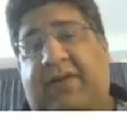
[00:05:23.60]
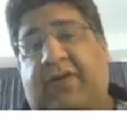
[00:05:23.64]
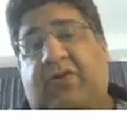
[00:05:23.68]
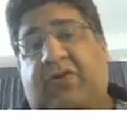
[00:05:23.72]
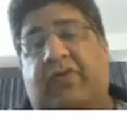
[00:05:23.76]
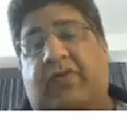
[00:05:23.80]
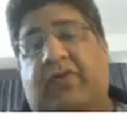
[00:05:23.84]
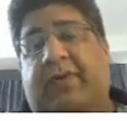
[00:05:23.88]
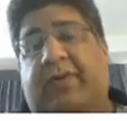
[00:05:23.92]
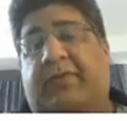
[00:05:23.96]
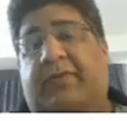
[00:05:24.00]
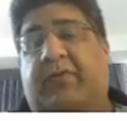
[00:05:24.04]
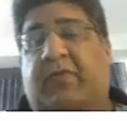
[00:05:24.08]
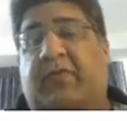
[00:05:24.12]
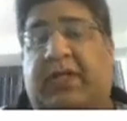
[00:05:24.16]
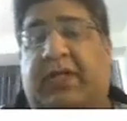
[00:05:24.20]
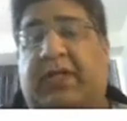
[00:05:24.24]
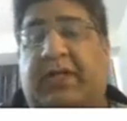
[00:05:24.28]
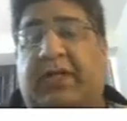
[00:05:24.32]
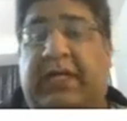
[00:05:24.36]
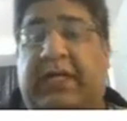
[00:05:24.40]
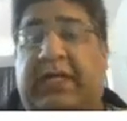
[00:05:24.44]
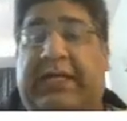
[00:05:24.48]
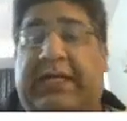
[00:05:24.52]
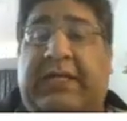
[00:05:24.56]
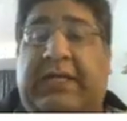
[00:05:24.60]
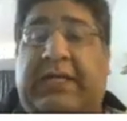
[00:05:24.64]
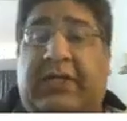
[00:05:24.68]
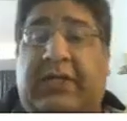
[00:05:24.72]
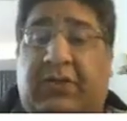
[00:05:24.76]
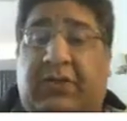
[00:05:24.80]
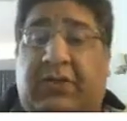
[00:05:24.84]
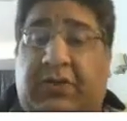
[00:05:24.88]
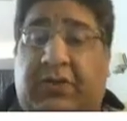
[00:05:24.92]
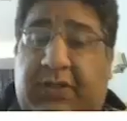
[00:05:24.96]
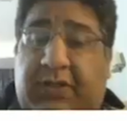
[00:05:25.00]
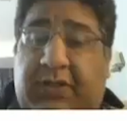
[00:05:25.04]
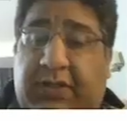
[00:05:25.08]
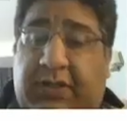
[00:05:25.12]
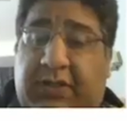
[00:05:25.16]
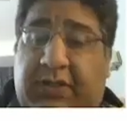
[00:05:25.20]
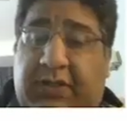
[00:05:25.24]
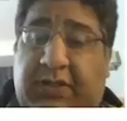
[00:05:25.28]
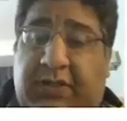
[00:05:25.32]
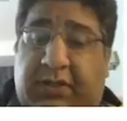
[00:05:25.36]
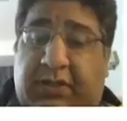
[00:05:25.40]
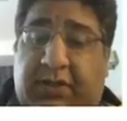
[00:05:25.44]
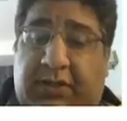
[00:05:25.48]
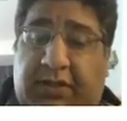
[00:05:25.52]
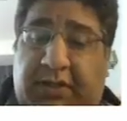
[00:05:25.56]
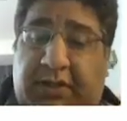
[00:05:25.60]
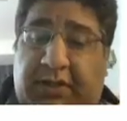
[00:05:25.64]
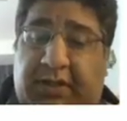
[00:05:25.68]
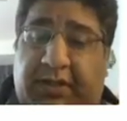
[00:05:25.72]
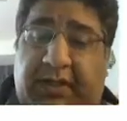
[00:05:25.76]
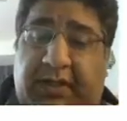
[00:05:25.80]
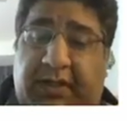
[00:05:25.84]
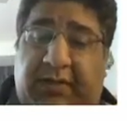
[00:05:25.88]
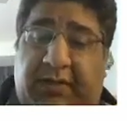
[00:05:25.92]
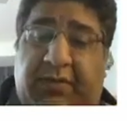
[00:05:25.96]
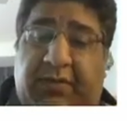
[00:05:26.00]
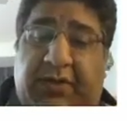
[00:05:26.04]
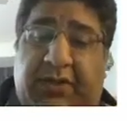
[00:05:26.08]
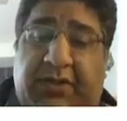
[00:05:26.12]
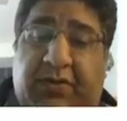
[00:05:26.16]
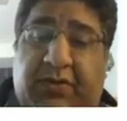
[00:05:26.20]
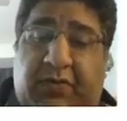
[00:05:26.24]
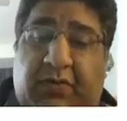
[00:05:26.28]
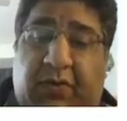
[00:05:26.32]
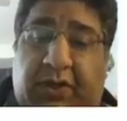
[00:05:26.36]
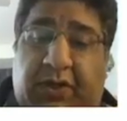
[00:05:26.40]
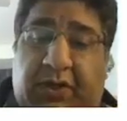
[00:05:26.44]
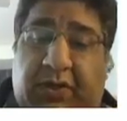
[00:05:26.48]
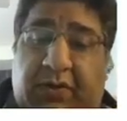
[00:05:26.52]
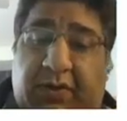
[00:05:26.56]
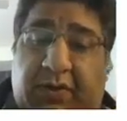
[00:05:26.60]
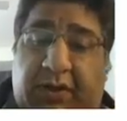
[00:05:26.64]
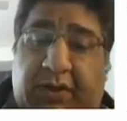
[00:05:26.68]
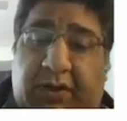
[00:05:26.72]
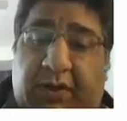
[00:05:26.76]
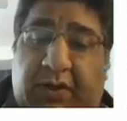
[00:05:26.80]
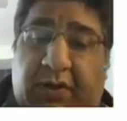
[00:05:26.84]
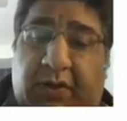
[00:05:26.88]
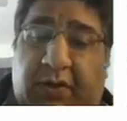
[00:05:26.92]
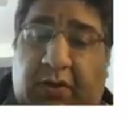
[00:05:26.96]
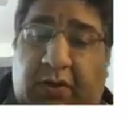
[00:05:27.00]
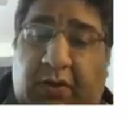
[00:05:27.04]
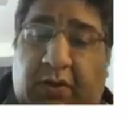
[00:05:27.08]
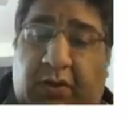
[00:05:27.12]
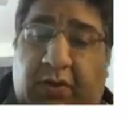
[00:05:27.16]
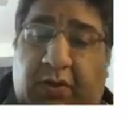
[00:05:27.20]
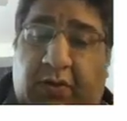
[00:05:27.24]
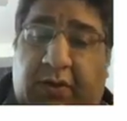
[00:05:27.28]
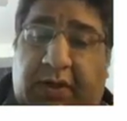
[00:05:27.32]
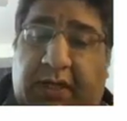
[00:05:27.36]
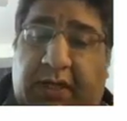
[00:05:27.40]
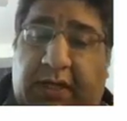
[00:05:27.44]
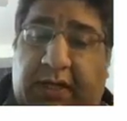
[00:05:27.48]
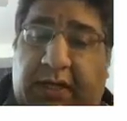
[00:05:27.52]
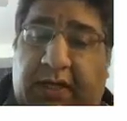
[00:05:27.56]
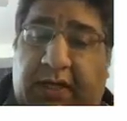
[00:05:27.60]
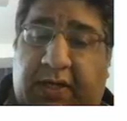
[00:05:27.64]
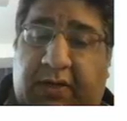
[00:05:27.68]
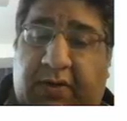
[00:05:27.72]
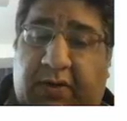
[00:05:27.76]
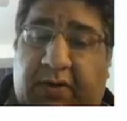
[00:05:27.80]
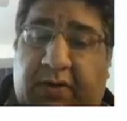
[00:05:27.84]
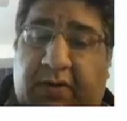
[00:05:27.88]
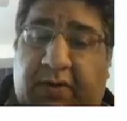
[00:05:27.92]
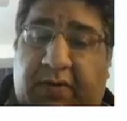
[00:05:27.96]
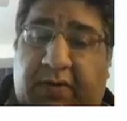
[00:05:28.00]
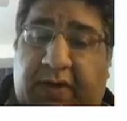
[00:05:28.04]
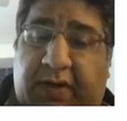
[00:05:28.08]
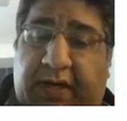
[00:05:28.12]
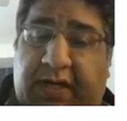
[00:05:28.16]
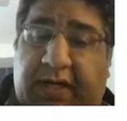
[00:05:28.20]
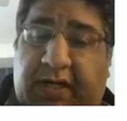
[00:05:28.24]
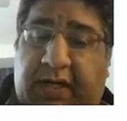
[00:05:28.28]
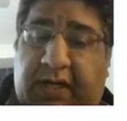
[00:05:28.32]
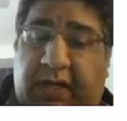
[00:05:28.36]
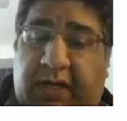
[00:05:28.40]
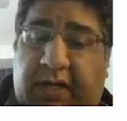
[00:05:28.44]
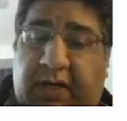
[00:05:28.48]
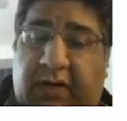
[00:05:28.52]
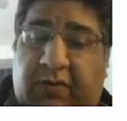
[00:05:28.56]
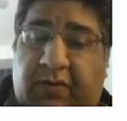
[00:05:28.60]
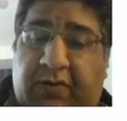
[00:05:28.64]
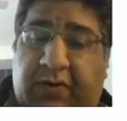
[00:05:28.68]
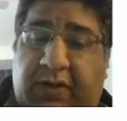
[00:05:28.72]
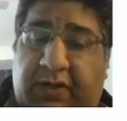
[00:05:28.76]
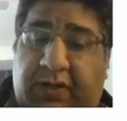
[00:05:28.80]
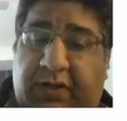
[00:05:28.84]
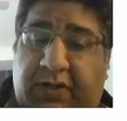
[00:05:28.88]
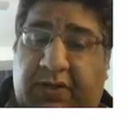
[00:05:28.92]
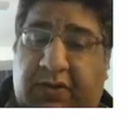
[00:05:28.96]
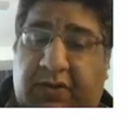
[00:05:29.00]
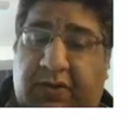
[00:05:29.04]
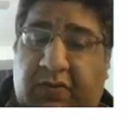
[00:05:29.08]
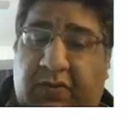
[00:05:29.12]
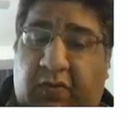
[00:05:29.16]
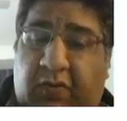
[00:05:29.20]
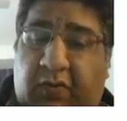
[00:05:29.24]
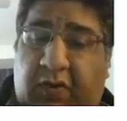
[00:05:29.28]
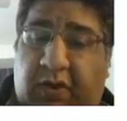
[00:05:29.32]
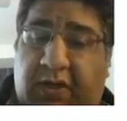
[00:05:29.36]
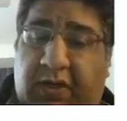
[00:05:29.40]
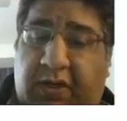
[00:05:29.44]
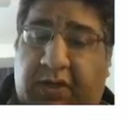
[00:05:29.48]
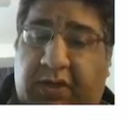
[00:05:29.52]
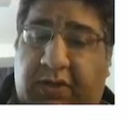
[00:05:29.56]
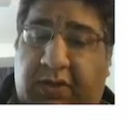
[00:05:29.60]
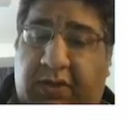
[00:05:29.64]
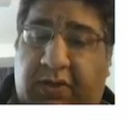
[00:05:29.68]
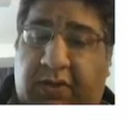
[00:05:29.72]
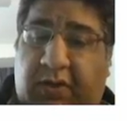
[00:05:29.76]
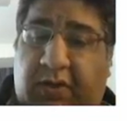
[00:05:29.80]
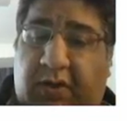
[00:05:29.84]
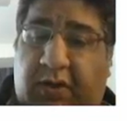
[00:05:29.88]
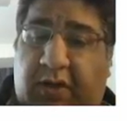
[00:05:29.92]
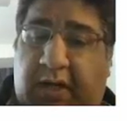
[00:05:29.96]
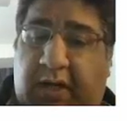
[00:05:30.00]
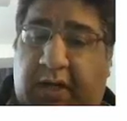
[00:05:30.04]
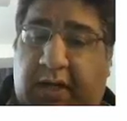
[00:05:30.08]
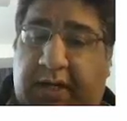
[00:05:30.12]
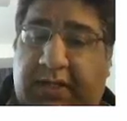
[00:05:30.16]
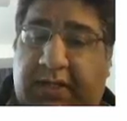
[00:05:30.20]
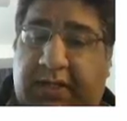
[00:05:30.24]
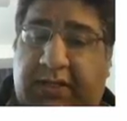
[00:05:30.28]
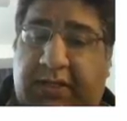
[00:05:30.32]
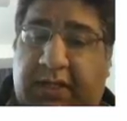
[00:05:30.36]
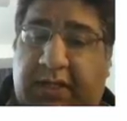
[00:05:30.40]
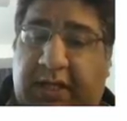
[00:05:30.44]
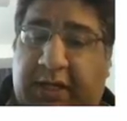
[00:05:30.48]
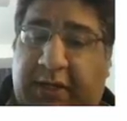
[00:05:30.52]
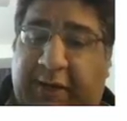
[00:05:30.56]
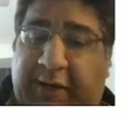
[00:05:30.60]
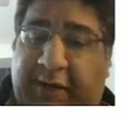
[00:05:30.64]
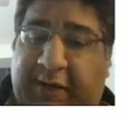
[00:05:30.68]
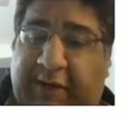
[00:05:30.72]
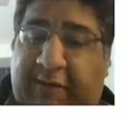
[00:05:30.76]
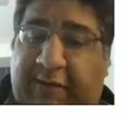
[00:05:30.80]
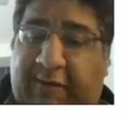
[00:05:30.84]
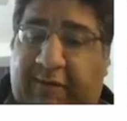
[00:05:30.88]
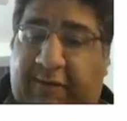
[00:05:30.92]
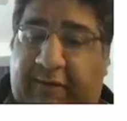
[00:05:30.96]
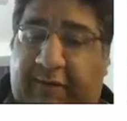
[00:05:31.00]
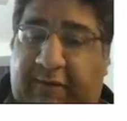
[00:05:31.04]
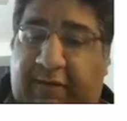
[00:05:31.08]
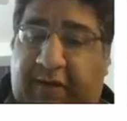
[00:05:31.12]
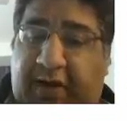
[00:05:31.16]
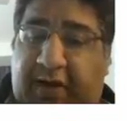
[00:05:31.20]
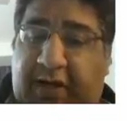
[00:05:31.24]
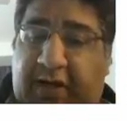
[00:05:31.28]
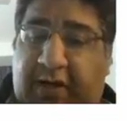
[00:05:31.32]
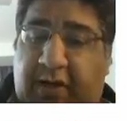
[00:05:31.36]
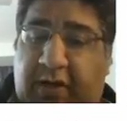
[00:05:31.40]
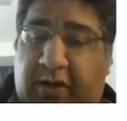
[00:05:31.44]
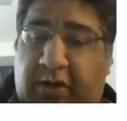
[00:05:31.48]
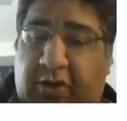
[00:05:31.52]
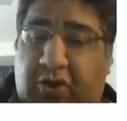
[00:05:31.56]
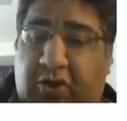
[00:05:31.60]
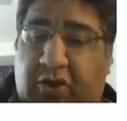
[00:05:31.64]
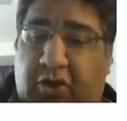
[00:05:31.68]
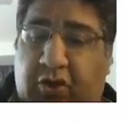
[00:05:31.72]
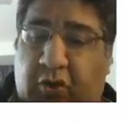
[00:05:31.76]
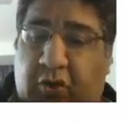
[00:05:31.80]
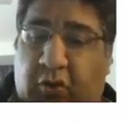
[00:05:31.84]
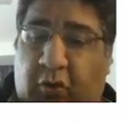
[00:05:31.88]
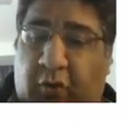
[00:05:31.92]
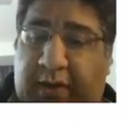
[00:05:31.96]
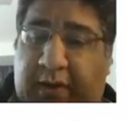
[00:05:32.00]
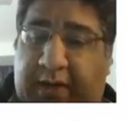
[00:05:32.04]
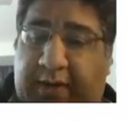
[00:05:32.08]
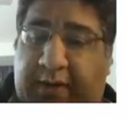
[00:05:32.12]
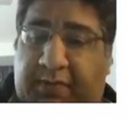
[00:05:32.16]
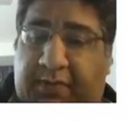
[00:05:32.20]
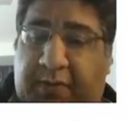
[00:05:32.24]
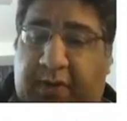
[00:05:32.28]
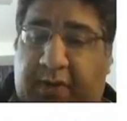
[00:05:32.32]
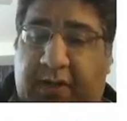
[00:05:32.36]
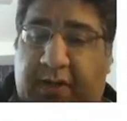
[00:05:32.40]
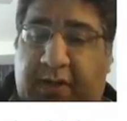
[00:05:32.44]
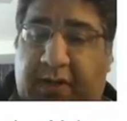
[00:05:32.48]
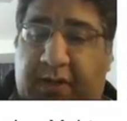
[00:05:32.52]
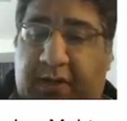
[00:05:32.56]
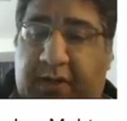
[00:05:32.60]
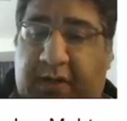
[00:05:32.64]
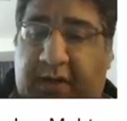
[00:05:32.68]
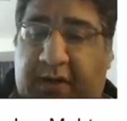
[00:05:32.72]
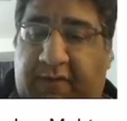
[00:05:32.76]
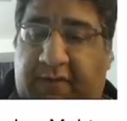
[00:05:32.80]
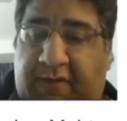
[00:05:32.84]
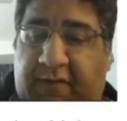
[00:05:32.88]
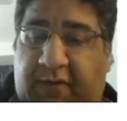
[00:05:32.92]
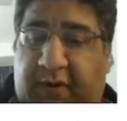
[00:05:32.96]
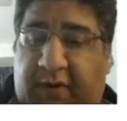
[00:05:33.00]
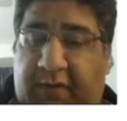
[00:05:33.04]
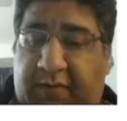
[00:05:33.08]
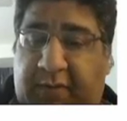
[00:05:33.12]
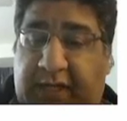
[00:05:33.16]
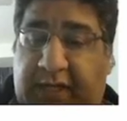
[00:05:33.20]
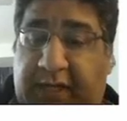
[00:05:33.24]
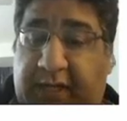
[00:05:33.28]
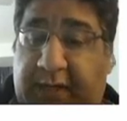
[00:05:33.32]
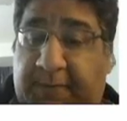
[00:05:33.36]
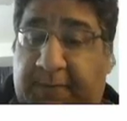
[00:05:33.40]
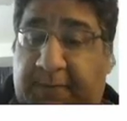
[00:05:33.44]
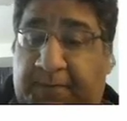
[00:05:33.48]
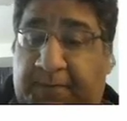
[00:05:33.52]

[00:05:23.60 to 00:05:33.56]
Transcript: swept with it. So this third image what you are looking at right now is what is called as wind swept deformity